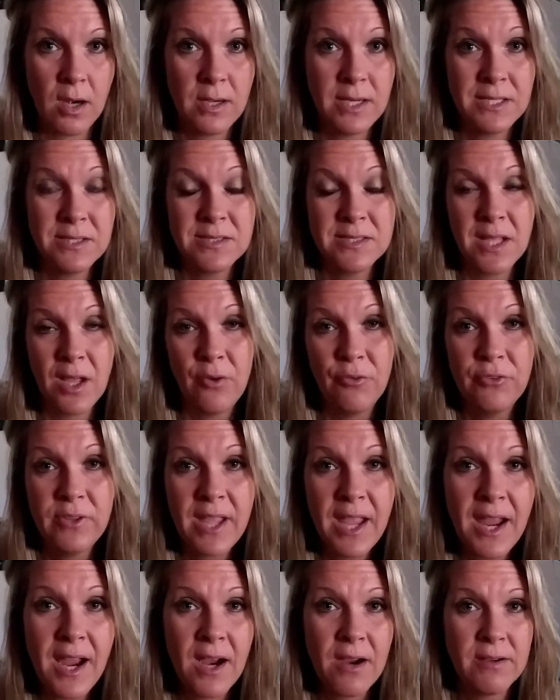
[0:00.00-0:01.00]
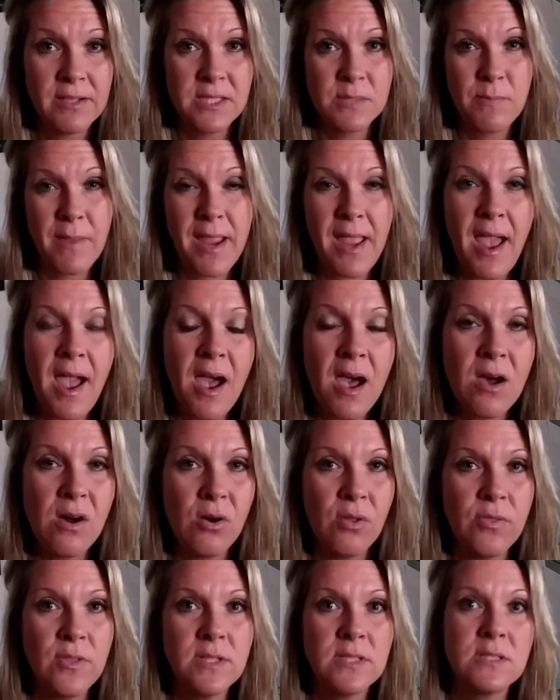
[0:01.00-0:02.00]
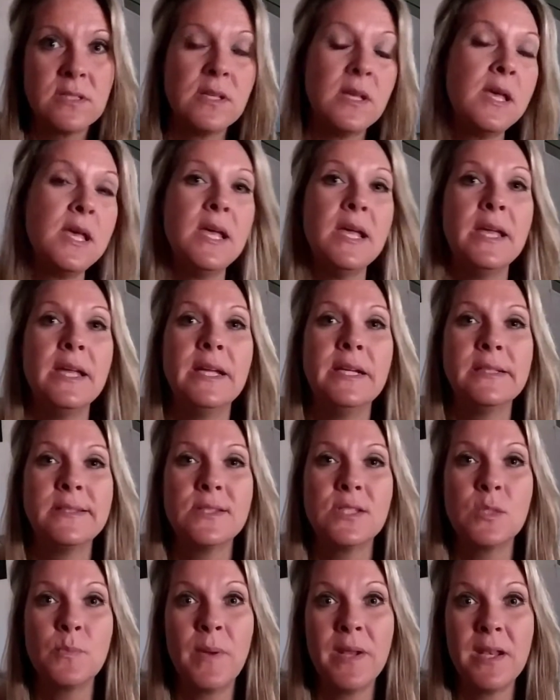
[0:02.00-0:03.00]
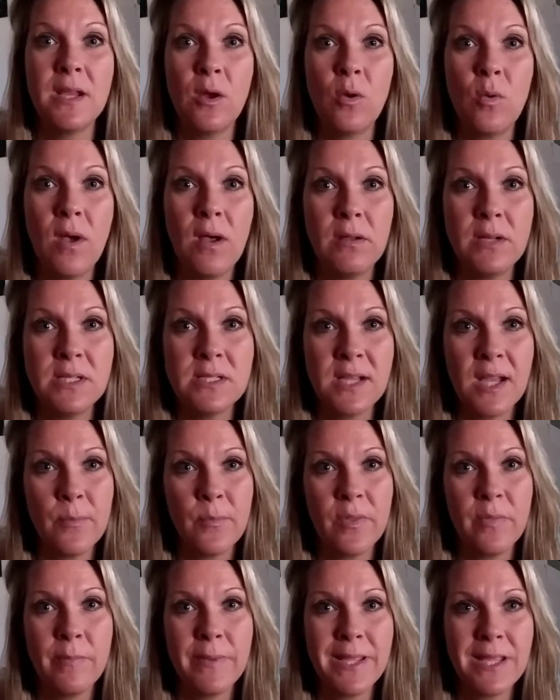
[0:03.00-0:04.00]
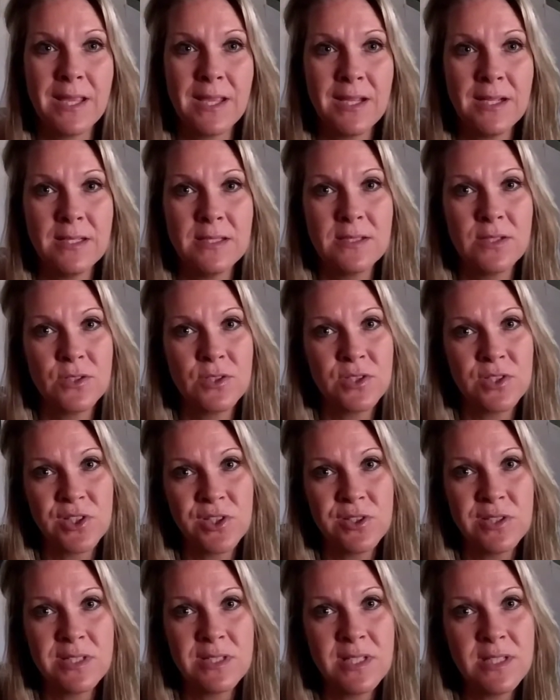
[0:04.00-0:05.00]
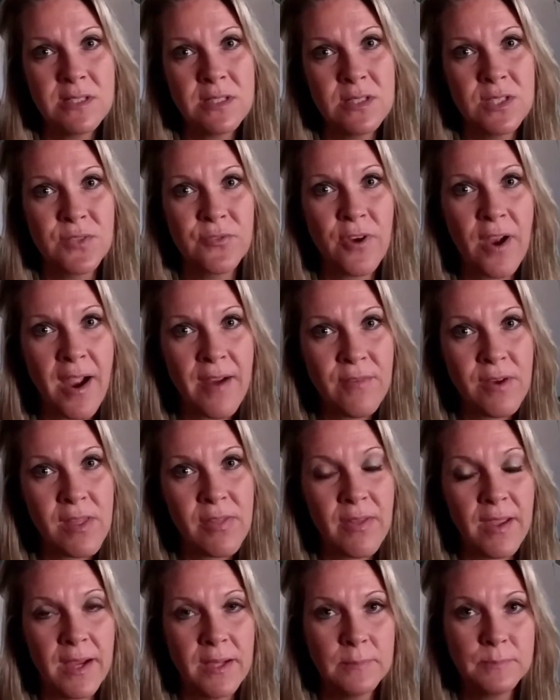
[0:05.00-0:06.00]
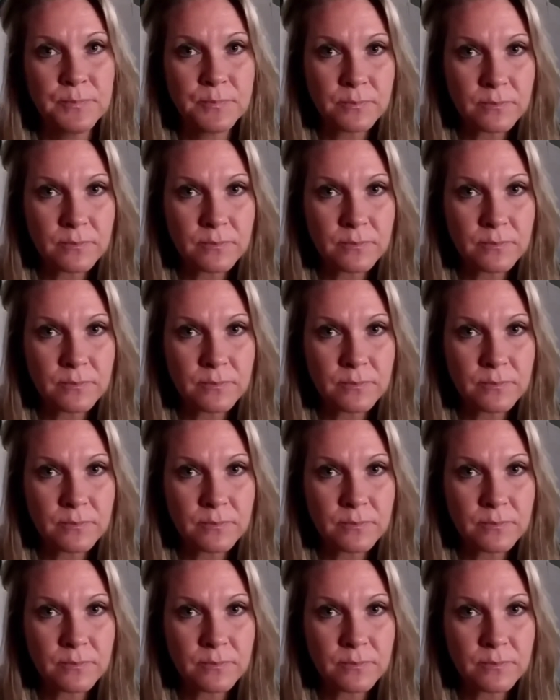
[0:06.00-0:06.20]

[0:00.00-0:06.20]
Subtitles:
It's self-care, it's my health, it's spending quality time with my kids. There's certain seasons for everything.